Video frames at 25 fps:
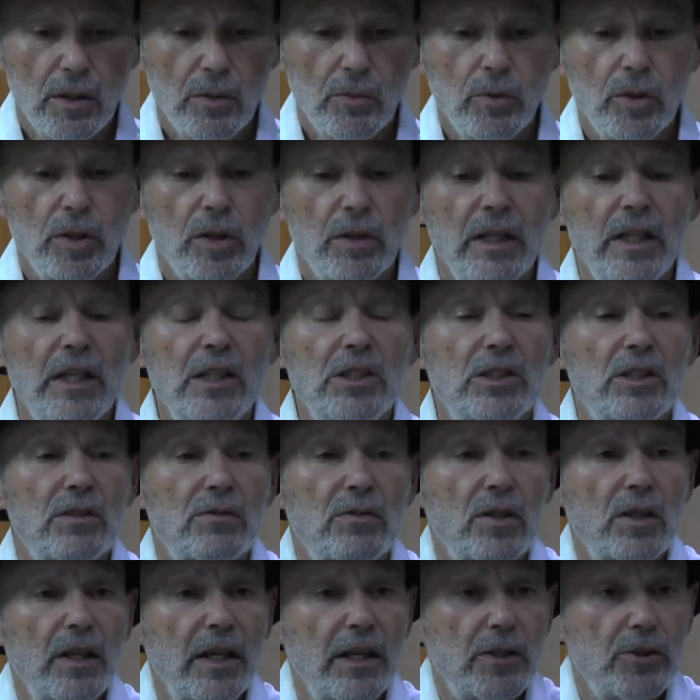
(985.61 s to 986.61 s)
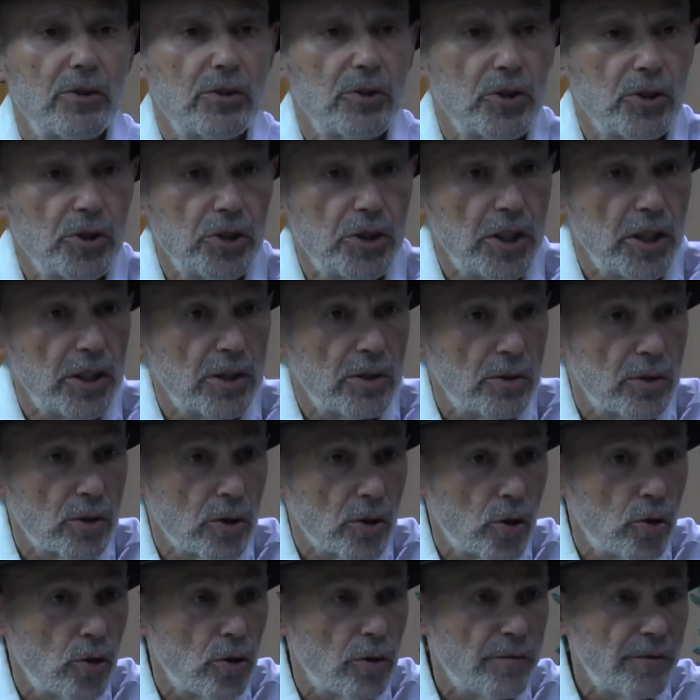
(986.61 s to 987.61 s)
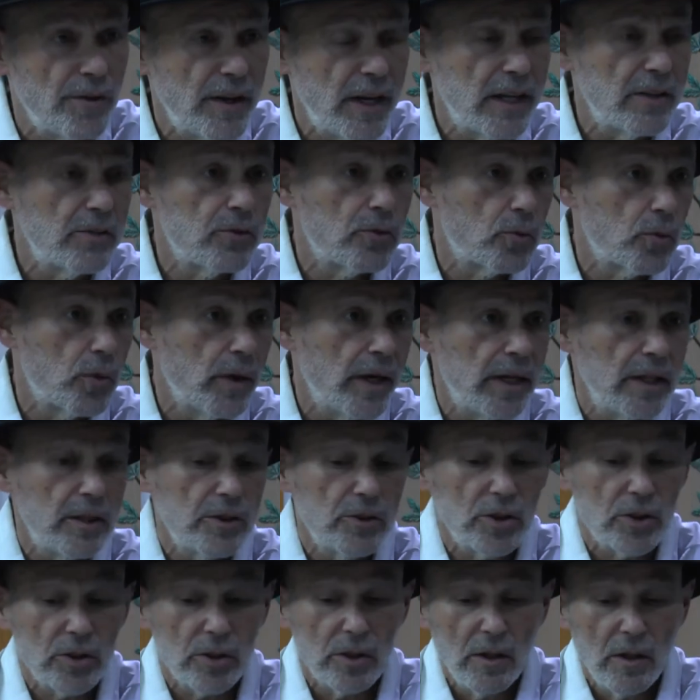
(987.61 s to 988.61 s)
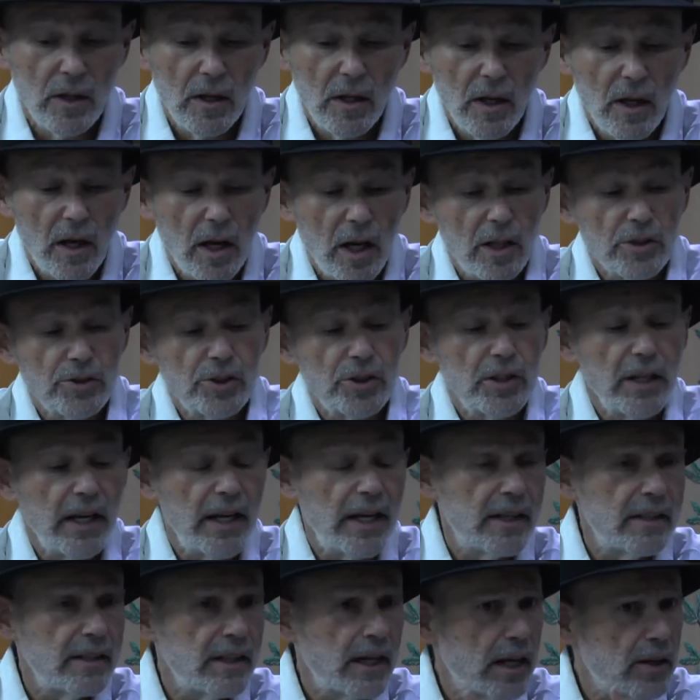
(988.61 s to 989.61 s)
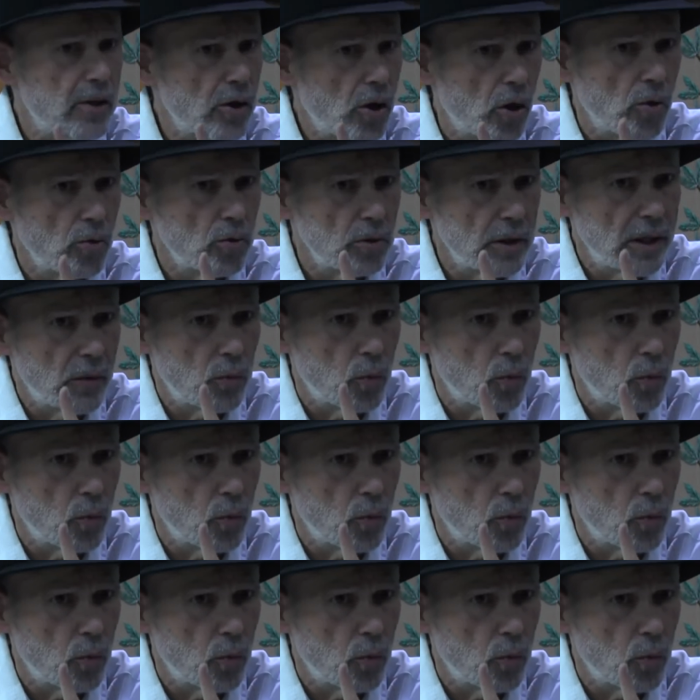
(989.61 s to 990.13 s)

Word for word: where each of the letters, the shin, the kuf, and the resh, all stand on only